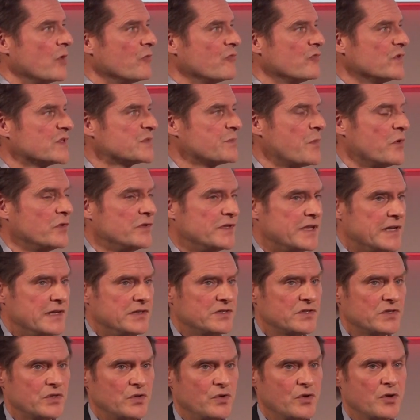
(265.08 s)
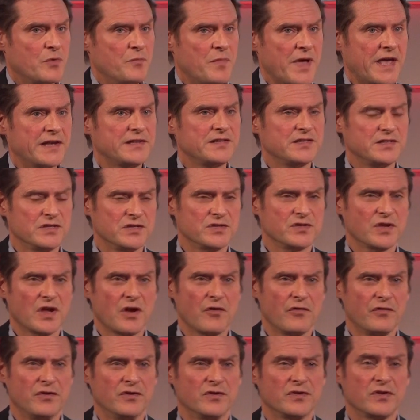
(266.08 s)
responding to competitors
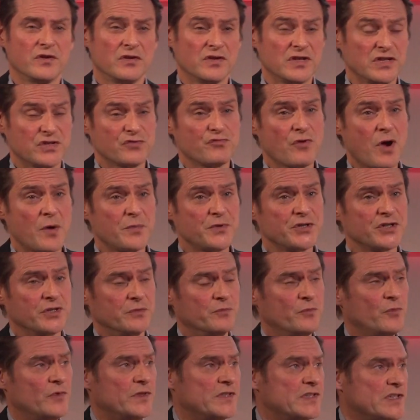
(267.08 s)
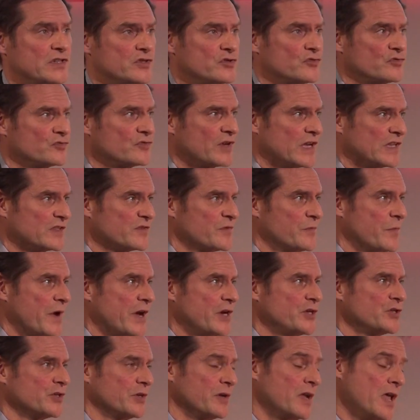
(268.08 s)
and disruption with digital
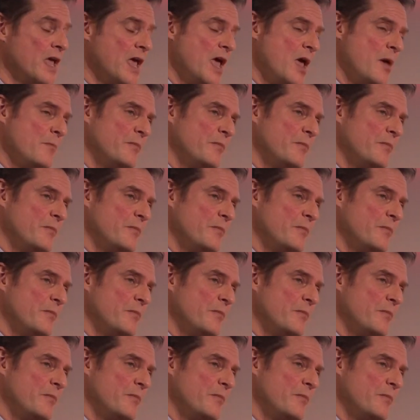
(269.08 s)
transformation,